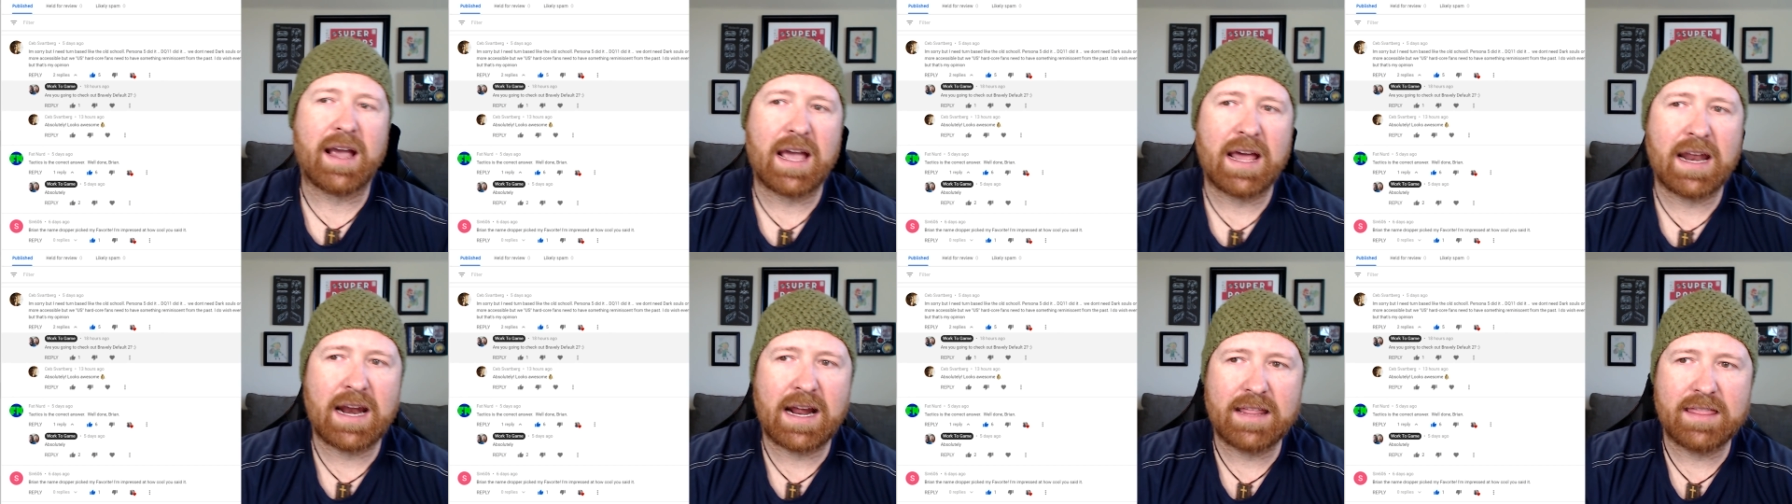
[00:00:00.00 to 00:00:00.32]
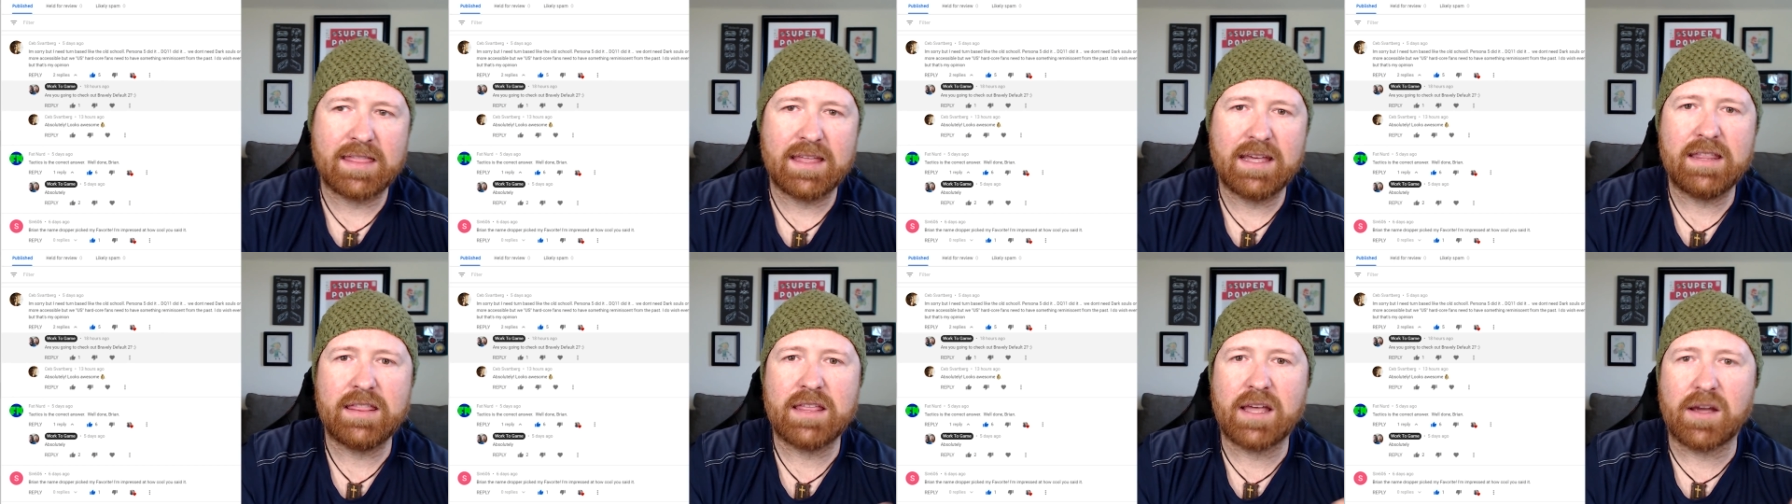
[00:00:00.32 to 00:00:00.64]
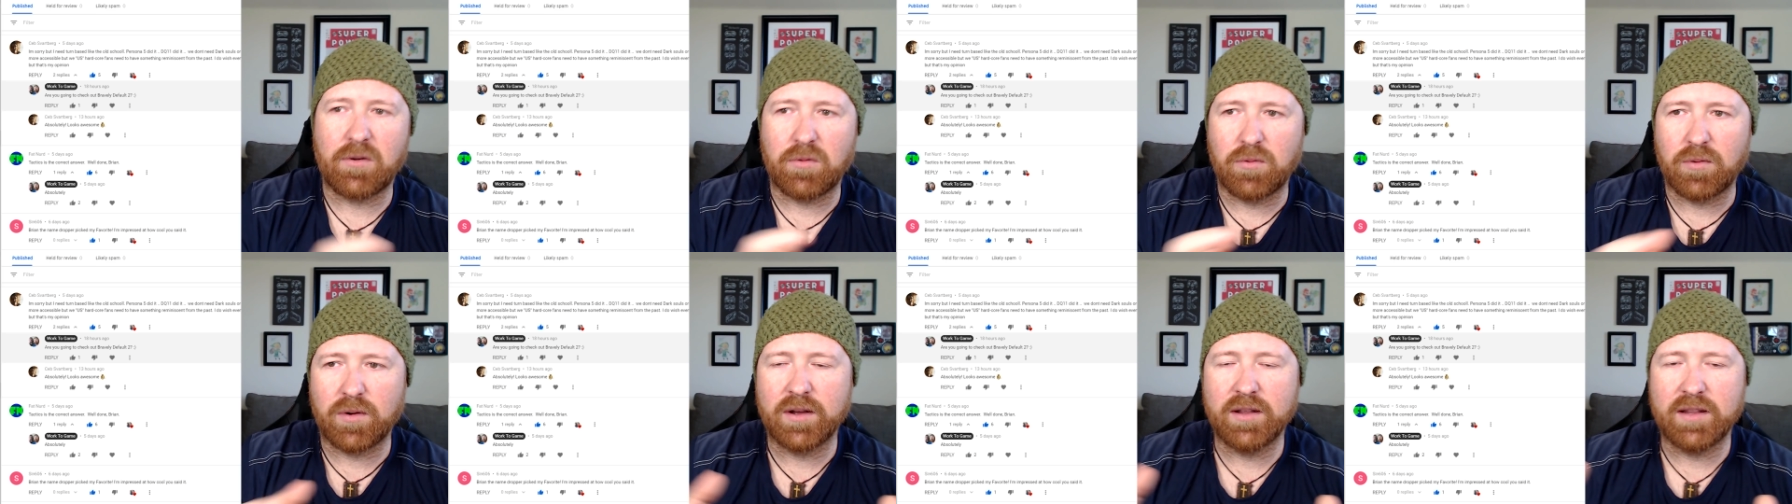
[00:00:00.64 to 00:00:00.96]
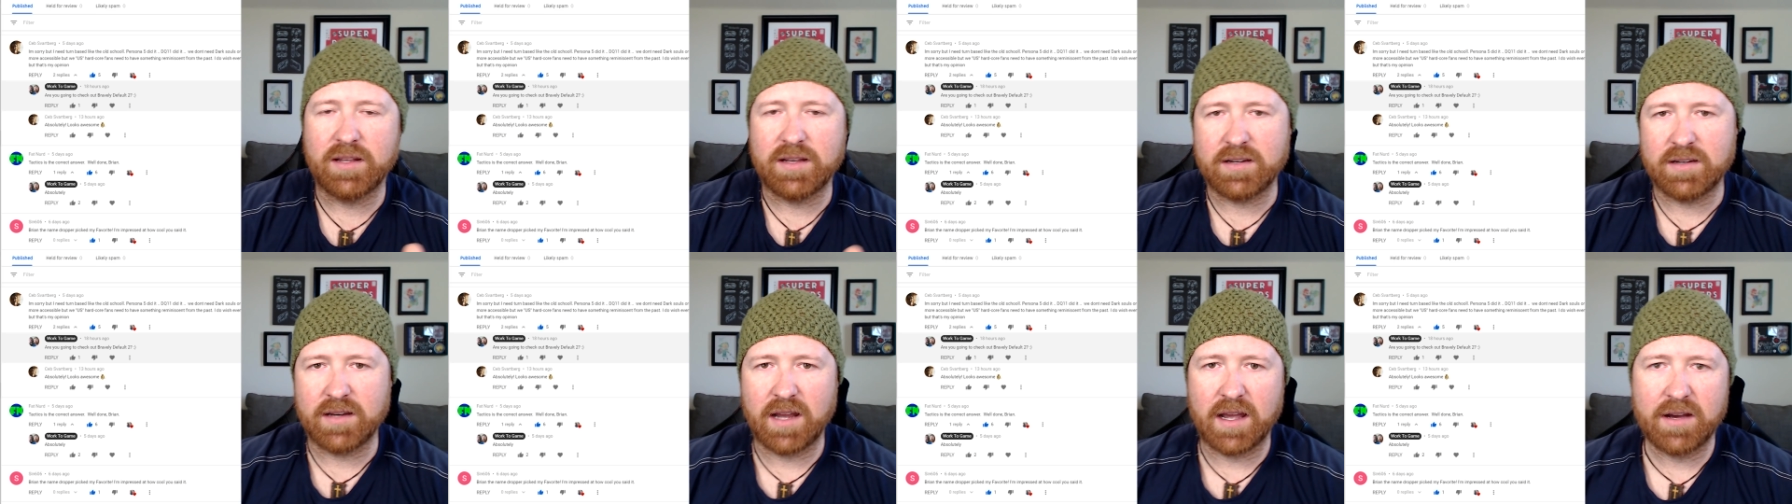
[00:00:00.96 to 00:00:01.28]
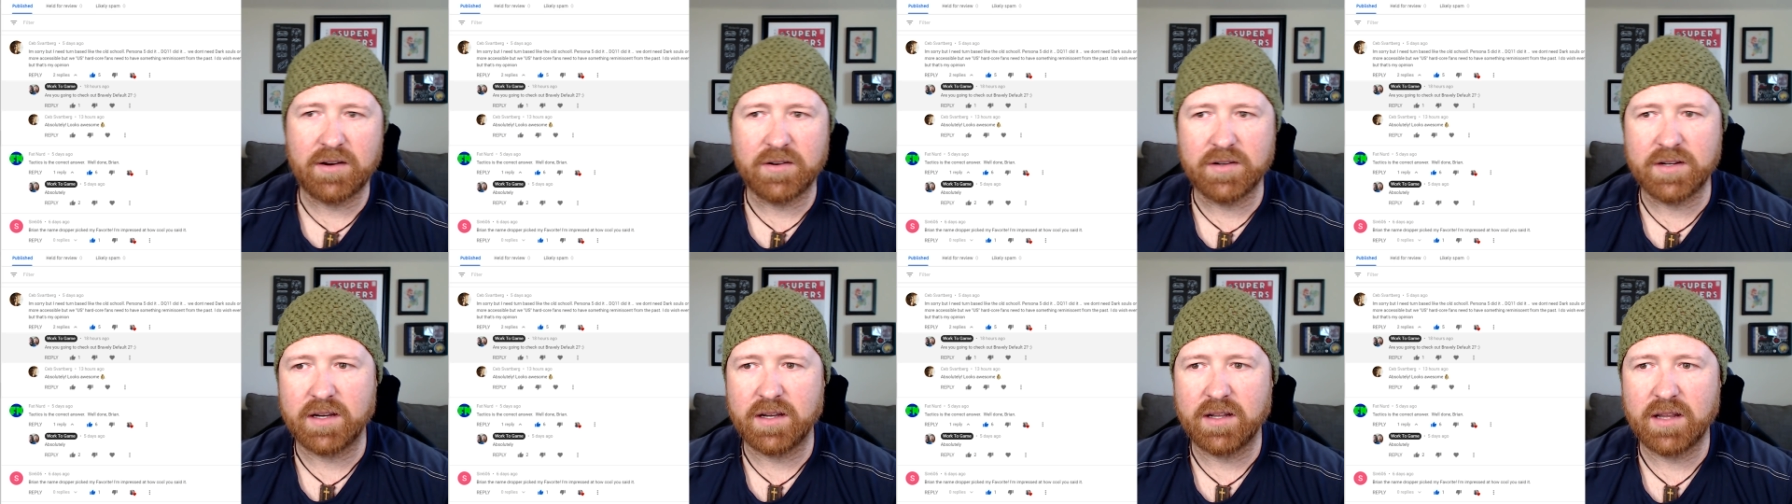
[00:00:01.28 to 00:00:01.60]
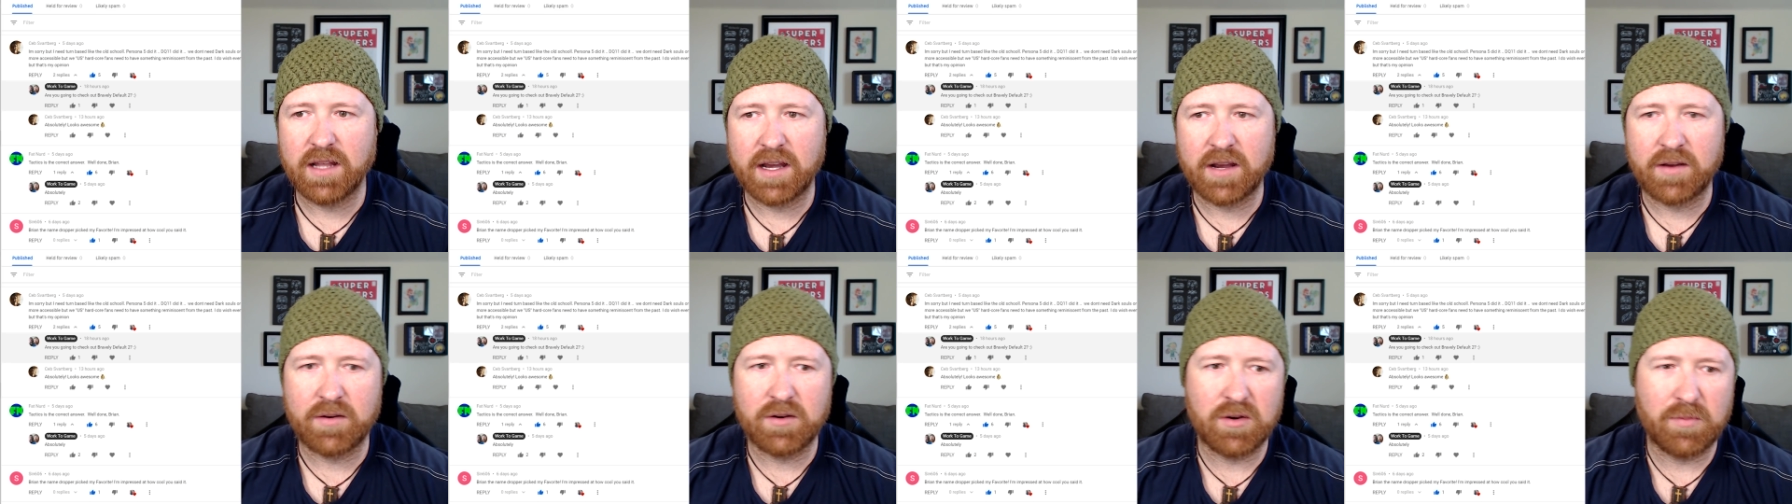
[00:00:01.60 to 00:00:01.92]
and I think they really nailed it,
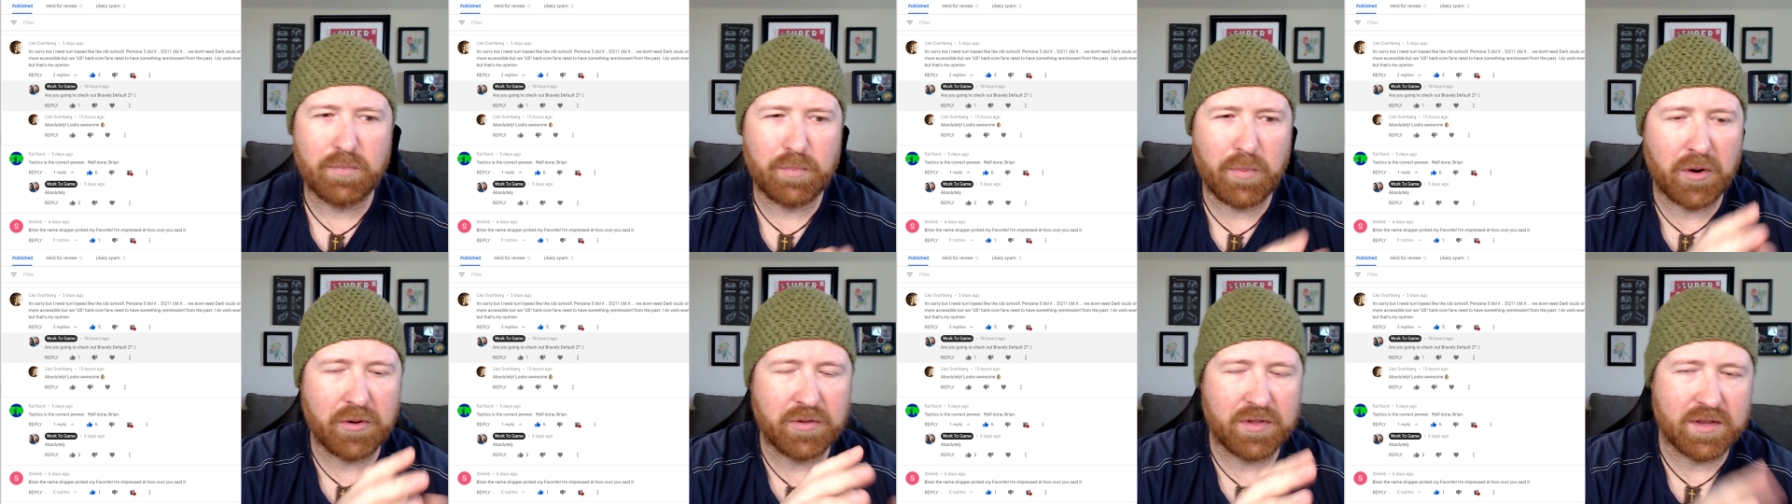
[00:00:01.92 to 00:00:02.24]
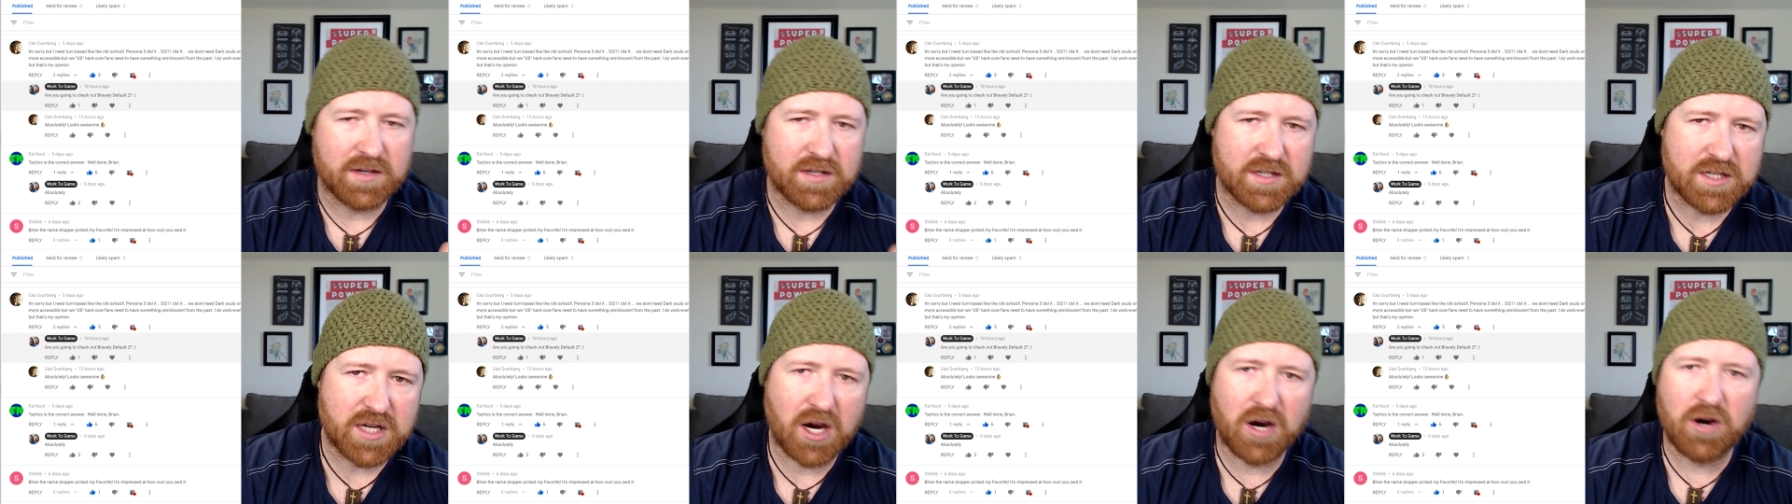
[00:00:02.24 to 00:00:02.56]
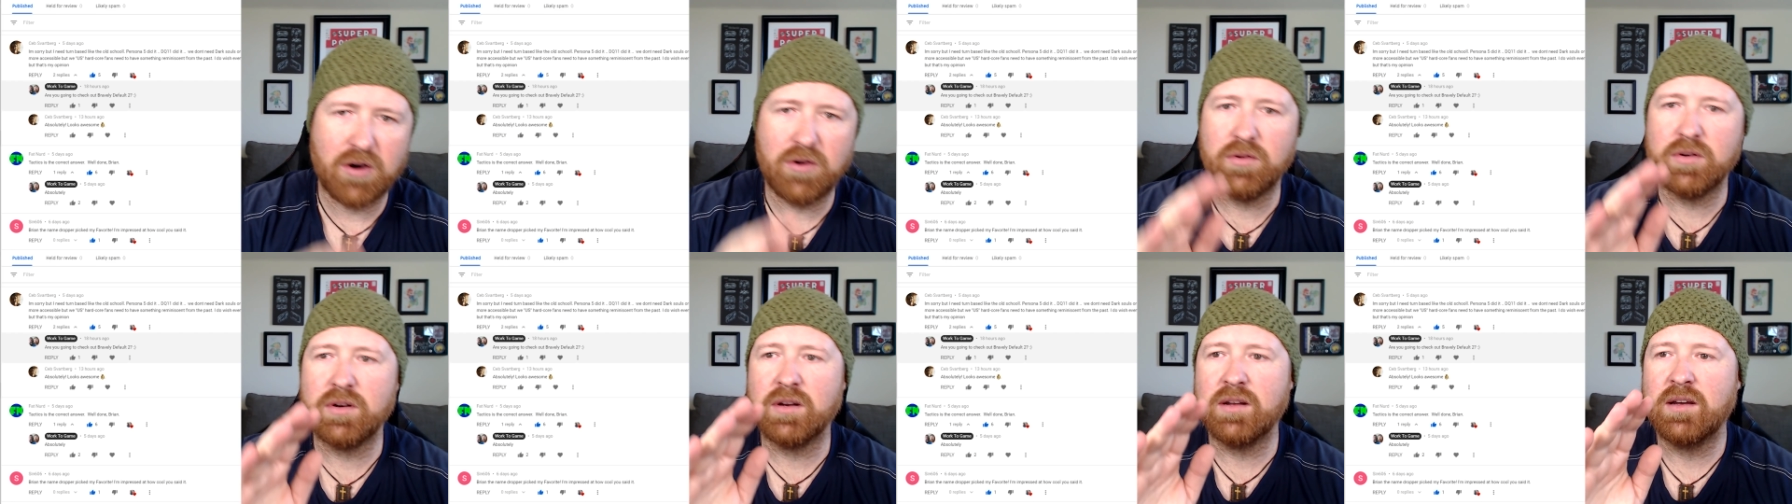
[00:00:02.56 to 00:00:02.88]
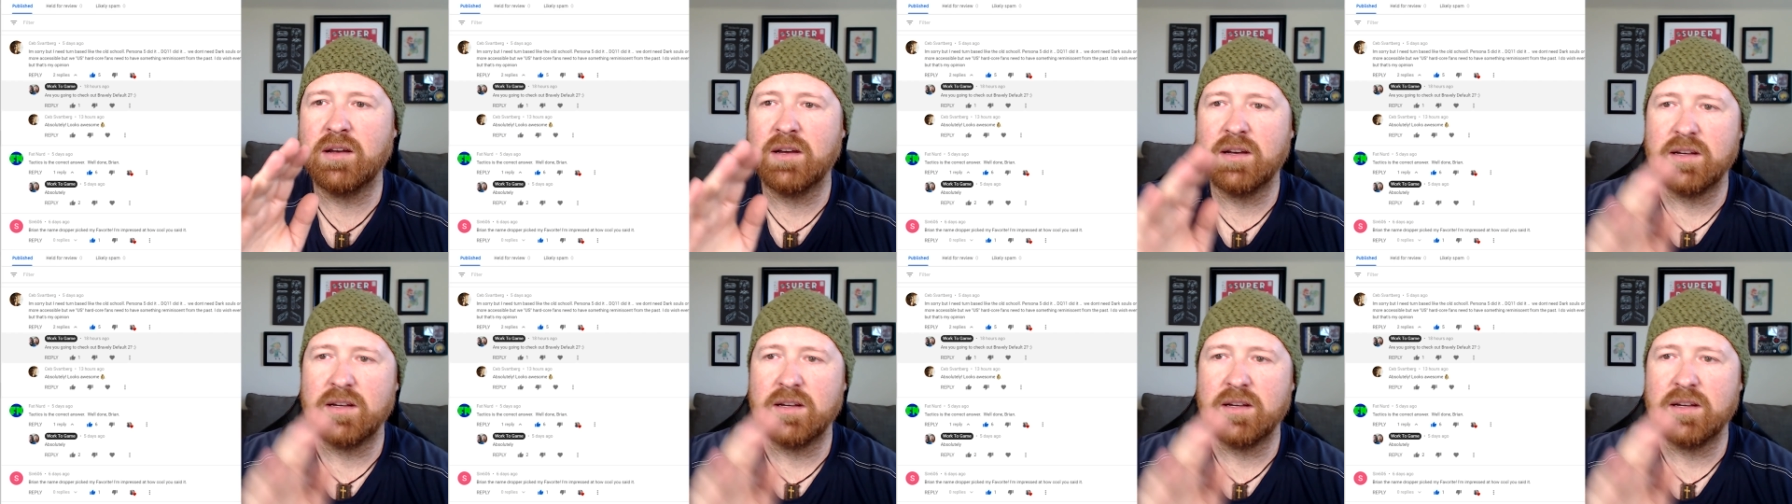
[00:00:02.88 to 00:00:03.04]
like both in tone,